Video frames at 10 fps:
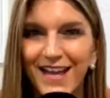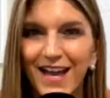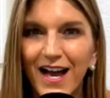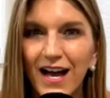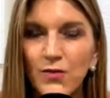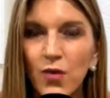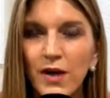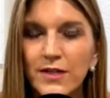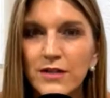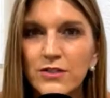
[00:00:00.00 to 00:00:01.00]
I
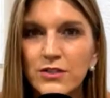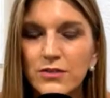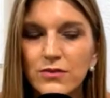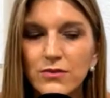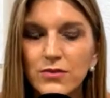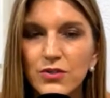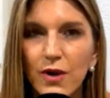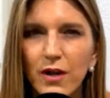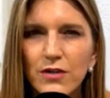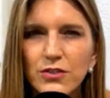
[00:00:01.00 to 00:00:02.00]
wanted to
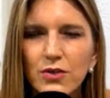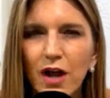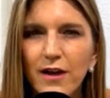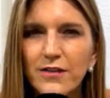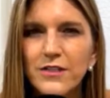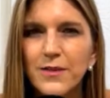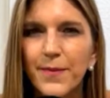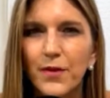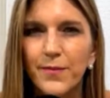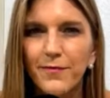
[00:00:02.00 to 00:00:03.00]
do cards,
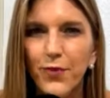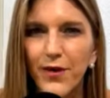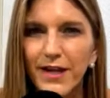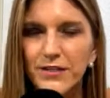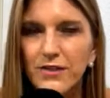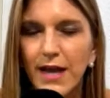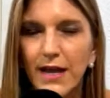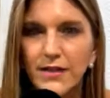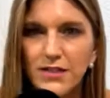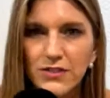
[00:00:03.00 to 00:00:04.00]
but before I do that,